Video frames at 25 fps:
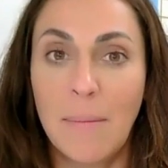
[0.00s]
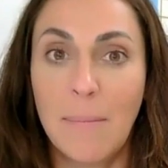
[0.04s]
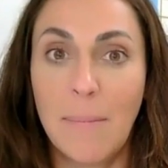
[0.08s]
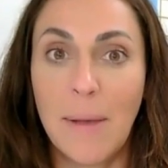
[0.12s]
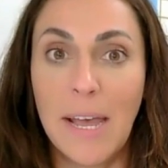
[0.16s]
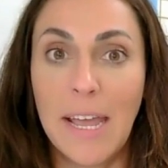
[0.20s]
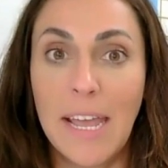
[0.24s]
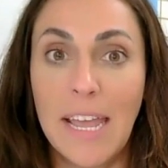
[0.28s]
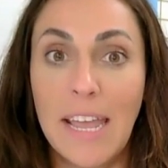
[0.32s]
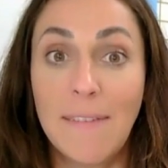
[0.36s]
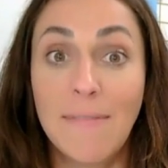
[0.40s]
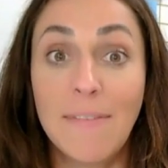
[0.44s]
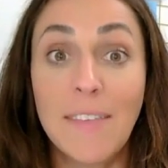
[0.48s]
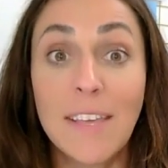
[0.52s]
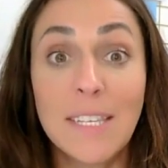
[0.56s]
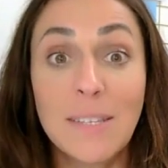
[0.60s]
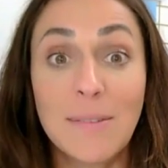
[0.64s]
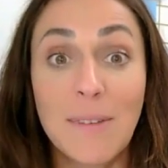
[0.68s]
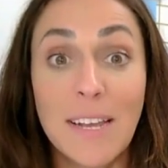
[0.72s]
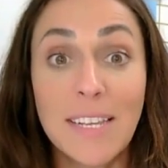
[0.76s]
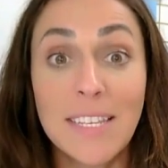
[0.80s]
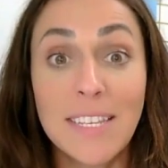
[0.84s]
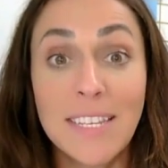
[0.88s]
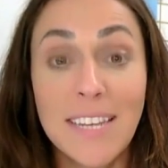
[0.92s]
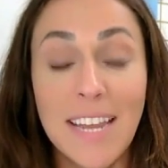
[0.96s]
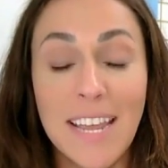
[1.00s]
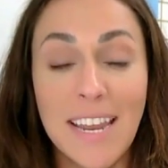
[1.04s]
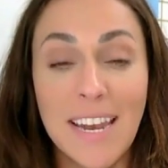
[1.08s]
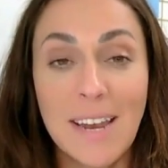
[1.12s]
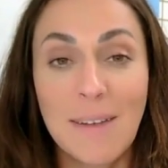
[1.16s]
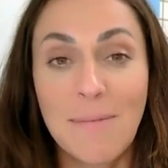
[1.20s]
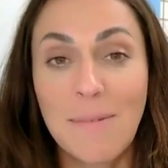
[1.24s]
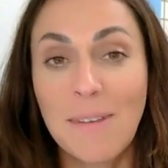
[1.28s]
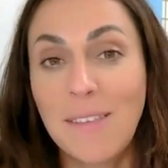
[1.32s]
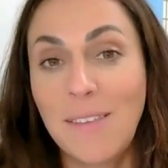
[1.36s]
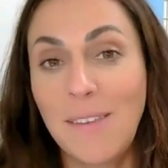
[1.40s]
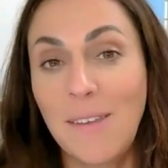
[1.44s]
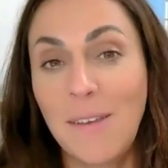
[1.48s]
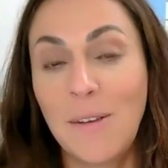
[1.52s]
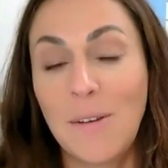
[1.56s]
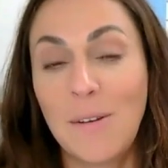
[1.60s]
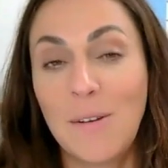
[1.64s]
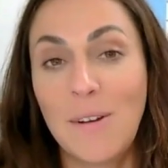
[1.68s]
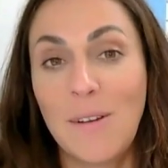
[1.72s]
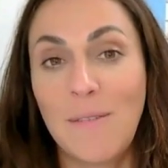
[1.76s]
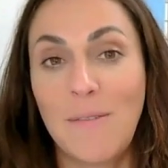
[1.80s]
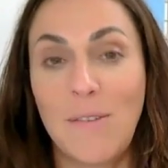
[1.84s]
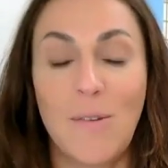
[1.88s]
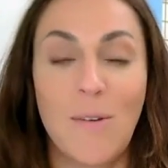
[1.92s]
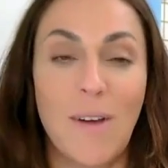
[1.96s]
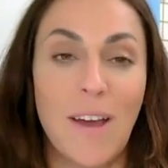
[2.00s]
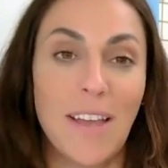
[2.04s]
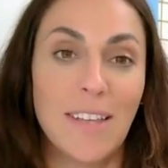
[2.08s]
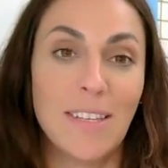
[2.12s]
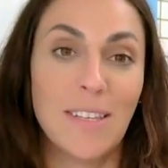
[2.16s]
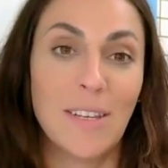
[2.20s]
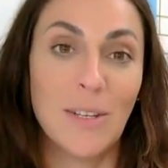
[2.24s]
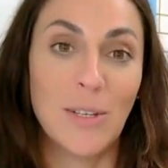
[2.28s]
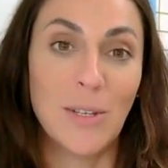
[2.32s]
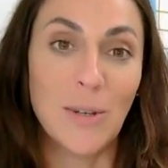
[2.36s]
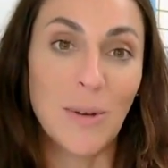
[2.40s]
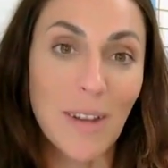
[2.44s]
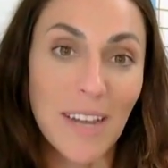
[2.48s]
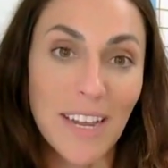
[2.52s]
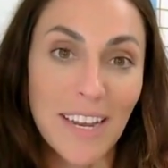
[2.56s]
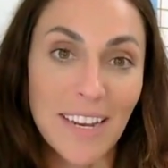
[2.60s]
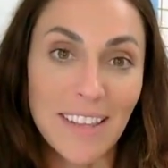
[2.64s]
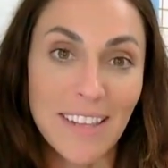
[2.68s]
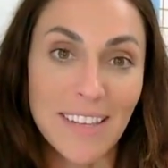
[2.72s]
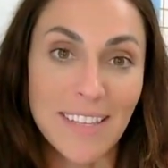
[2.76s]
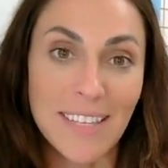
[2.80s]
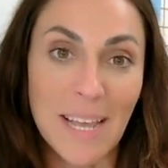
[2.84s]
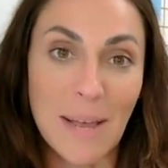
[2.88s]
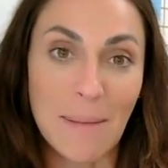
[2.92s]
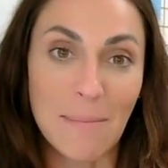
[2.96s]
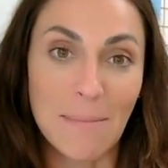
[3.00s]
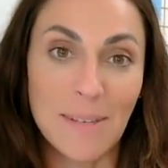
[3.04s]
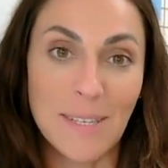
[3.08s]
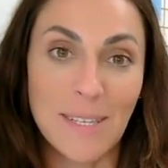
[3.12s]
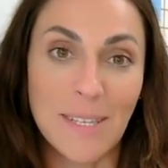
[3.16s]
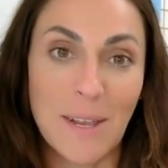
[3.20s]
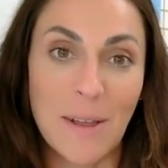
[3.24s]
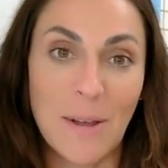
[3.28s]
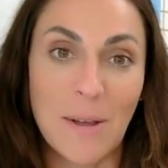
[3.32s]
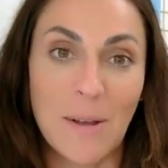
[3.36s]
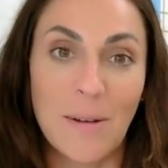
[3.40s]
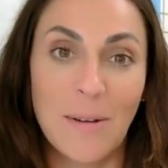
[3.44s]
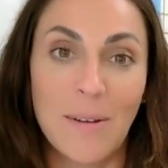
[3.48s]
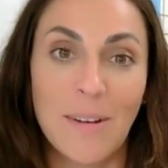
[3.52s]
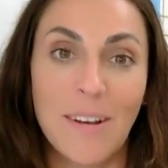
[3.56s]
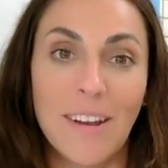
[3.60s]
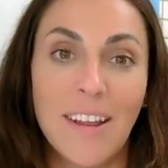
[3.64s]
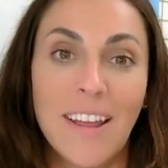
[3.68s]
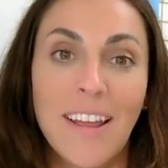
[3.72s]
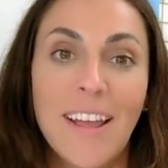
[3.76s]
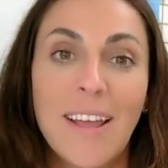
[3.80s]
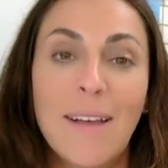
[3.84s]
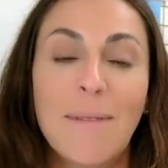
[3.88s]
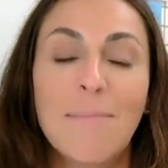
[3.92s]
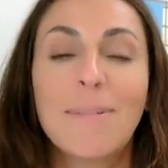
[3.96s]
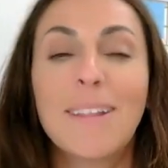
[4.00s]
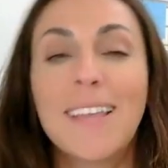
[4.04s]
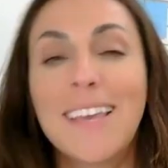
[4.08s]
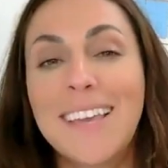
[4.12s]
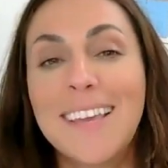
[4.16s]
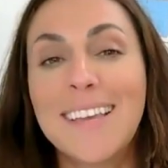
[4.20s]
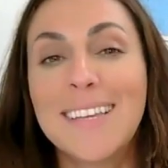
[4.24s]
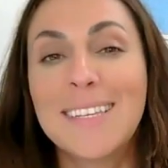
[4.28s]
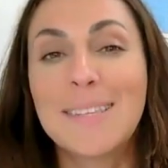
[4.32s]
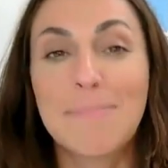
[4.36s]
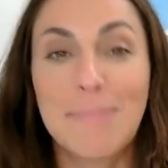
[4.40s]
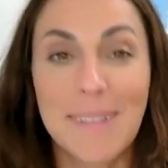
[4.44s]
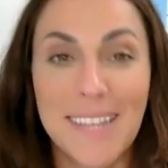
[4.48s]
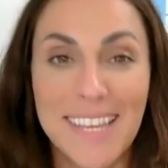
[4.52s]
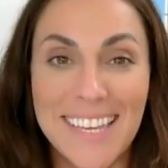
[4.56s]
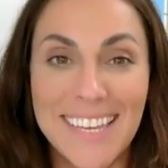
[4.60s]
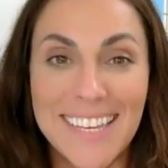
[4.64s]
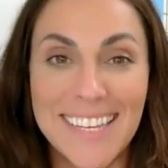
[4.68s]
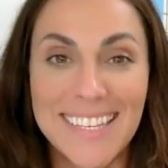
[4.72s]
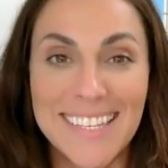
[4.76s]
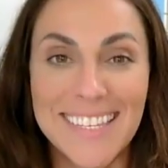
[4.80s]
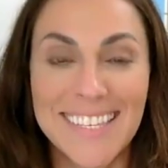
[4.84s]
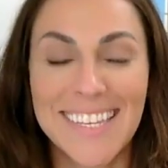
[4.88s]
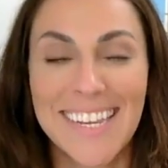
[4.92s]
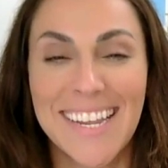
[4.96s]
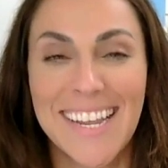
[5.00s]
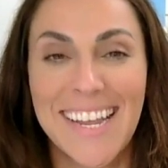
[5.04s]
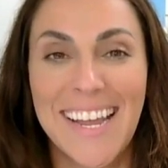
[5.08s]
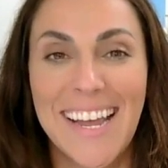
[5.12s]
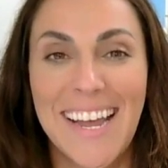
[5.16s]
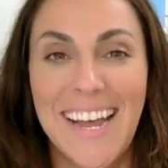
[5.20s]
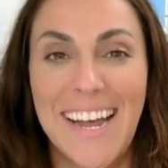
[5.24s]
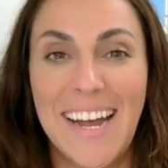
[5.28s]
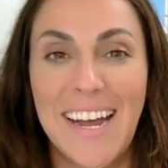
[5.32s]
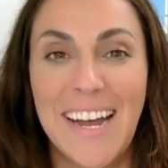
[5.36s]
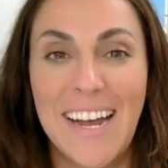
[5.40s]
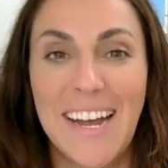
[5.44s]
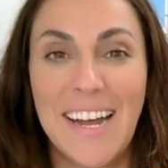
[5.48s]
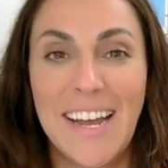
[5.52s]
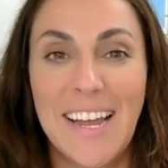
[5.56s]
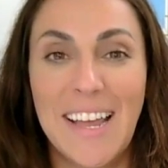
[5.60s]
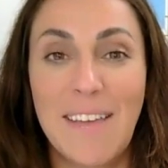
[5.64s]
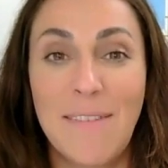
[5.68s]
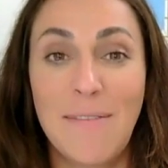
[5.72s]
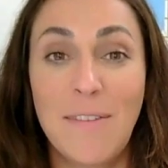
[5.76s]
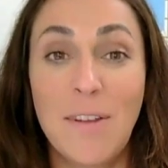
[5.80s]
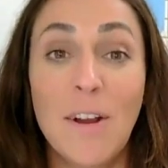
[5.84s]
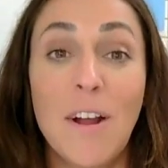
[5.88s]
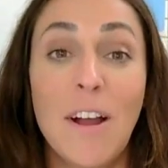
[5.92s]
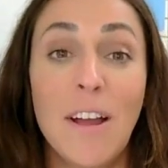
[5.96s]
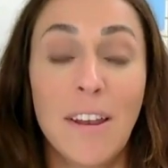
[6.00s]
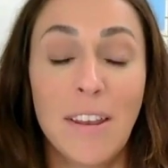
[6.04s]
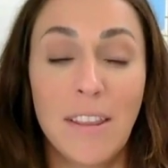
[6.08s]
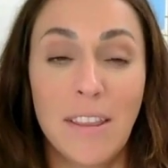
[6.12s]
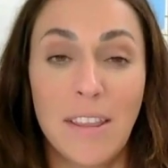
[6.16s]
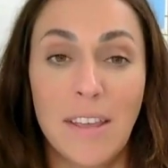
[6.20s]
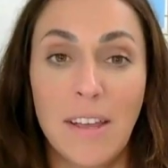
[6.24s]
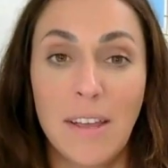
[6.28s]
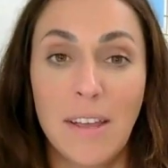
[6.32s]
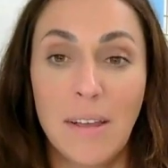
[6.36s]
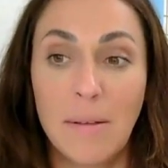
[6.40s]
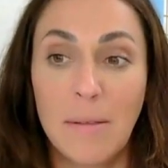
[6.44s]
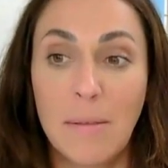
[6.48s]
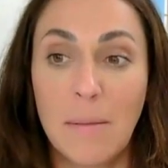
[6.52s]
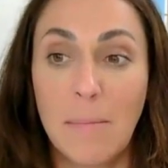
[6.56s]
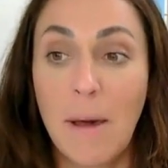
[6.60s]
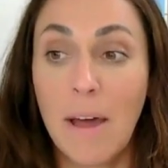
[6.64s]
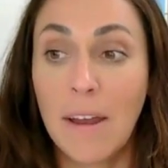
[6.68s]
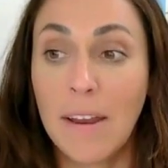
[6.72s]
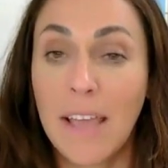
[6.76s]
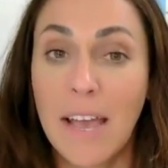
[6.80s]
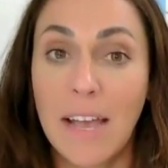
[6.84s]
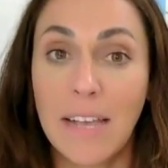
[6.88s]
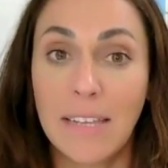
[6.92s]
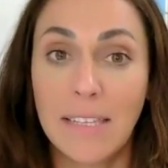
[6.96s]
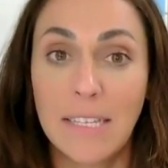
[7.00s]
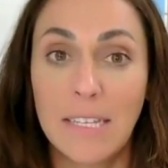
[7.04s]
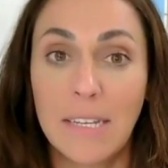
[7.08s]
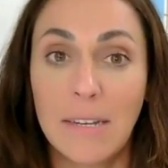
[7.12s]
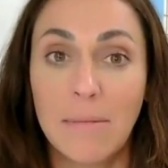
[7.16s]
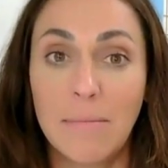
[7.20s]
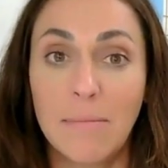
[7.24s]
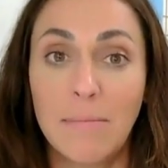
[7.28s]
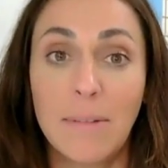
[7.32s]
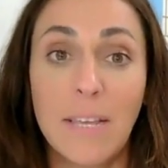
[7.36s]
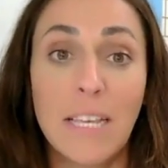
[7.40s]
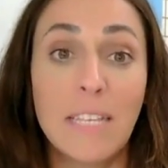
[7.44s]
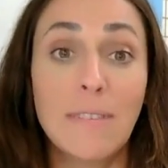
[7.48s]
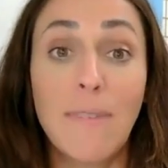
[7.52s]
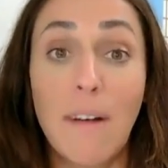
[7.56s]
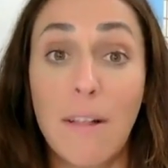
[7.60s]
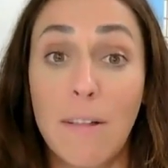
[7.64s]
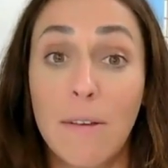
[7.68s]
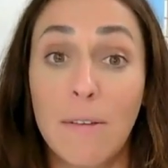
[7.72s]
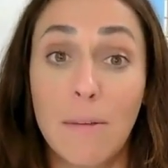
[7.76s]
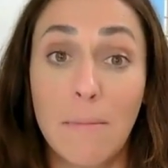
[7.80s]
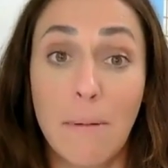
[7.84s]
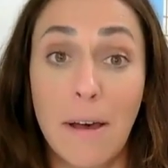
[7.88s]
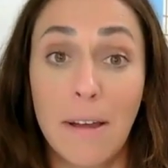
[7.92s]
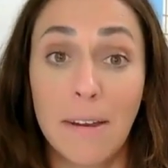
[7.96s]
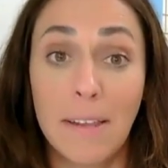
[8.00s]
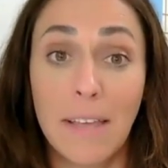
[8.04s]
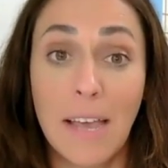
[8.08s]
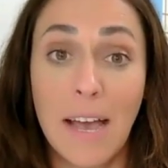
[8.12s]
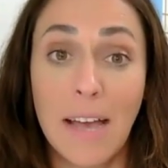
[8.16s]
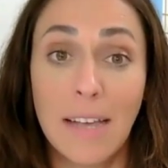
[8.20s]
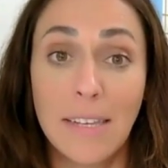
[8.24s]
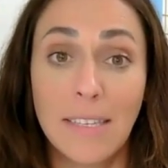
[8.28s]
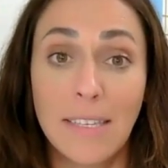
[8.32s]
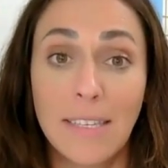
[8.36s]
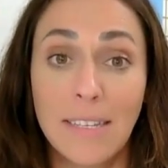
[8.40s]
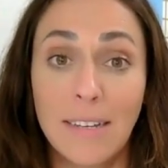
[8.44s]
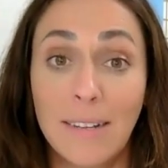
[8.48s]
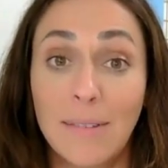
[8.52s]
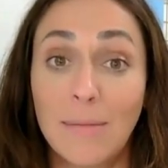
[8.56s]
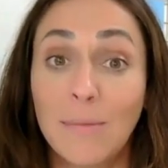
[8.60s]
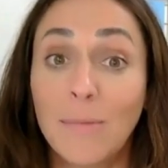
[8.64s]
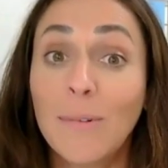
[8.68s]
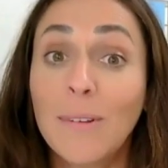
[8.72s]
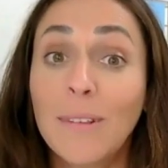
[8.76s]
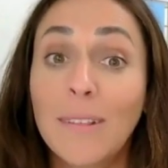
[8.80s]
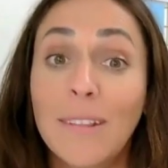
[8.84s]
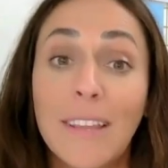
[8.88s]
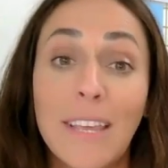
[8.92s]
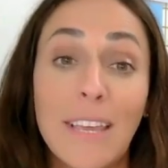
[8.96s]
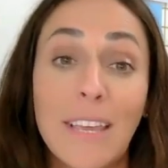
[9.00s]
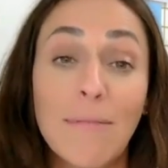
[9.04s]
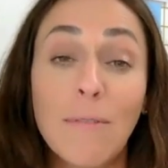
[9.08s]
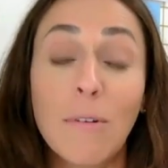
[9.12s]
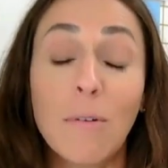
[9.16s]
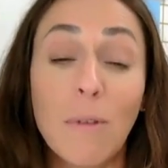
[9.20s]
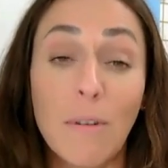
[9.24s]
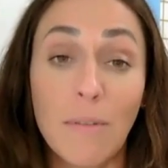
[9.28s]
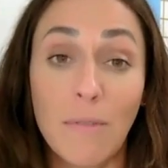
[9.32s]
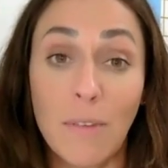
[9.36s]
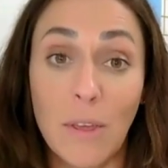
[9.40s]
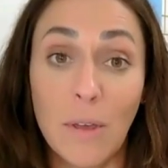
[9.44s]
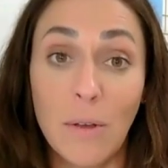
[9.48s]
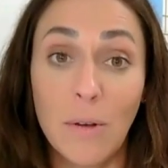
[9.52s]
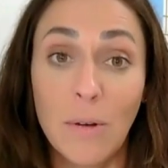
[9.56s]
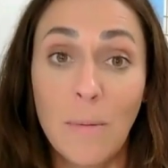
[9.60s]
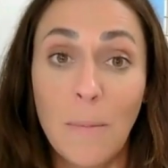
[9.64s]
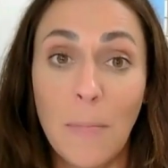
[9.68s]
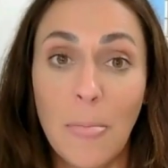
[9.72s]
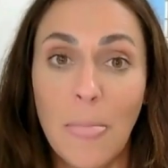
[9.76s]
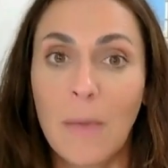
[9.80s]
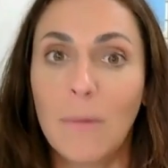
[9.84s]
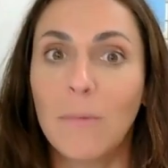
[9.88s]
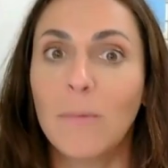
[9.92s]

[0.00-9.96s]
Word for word: But if this resonated with you, if you guys enjoyed this episode, please, please, uh, if you're on the the podcast, please follow the podcast, Re- leave a review.